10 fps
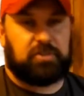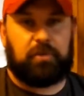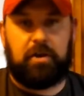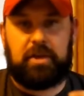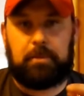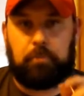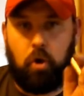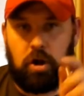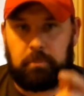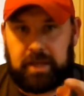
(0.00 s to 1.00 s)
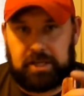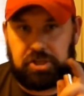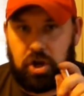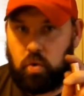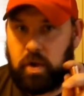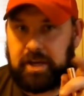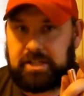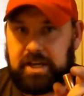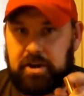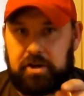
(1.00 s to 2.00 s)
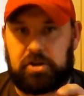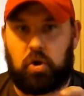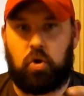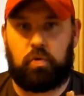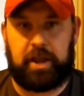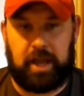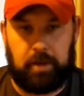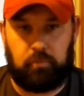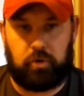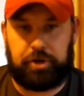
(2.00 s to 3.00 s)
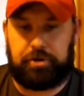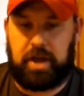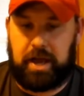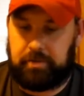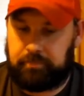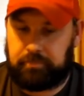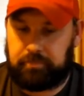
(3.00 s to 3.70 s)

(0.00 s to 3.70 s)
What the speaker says: it's very important because you don't want to tear your O-ring up when you're done.